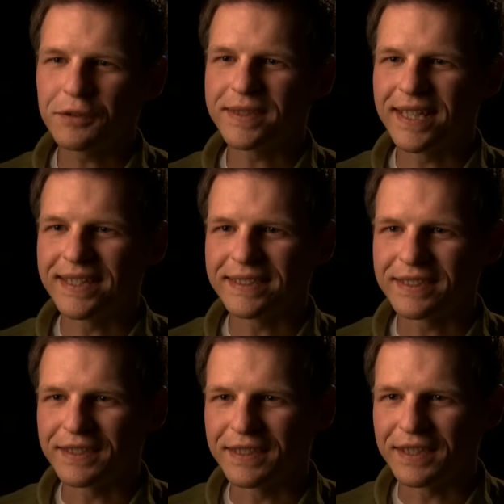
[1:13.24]
always nice
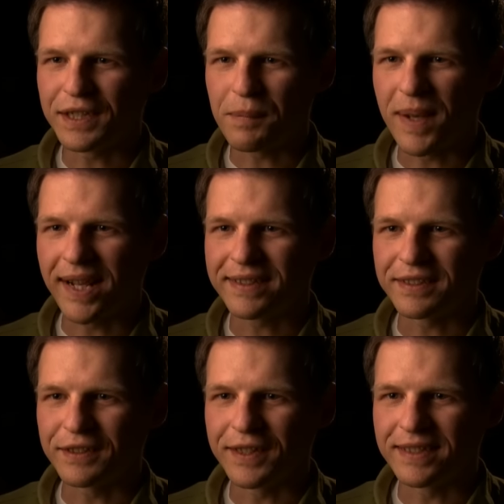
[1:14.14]
to come back
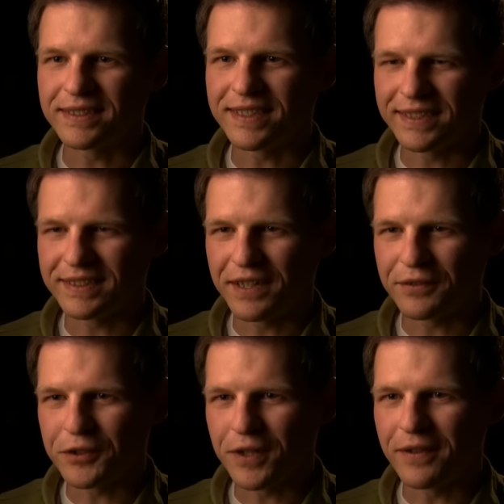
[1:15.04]
to the United States
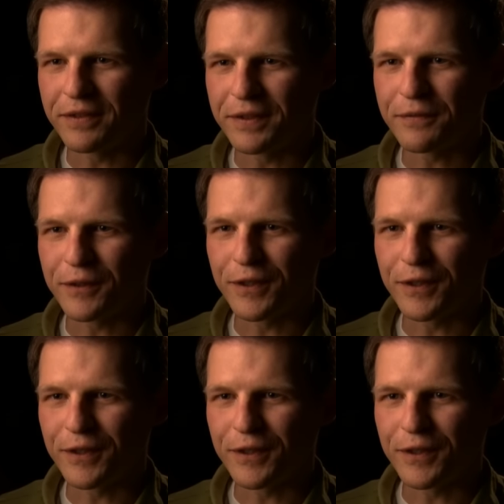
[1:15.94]
after traveling for a